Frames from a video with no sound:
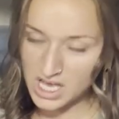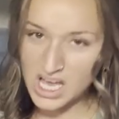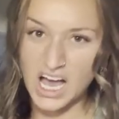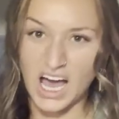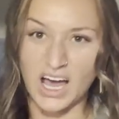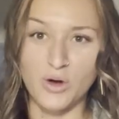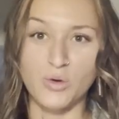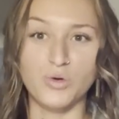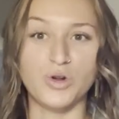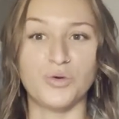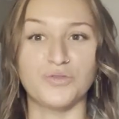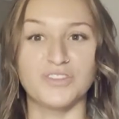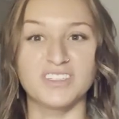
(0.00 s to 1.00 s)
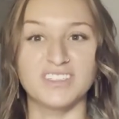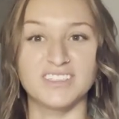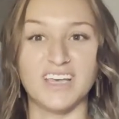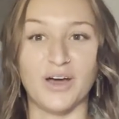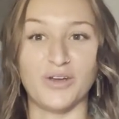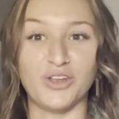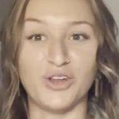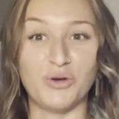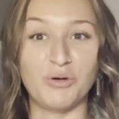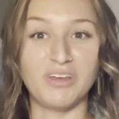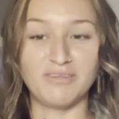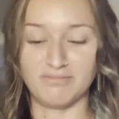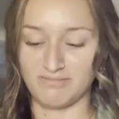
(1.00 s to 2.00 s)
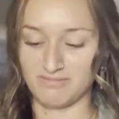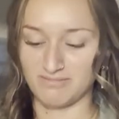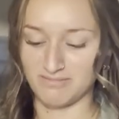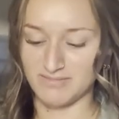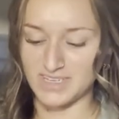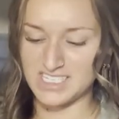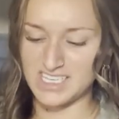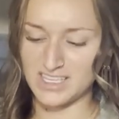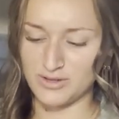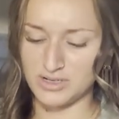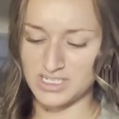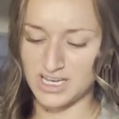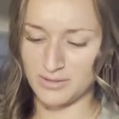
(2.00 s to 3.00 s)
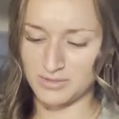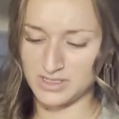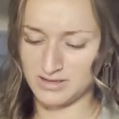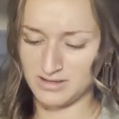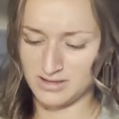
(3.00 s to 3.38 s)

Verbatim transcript: I don't know if this is how you do it. You said three times.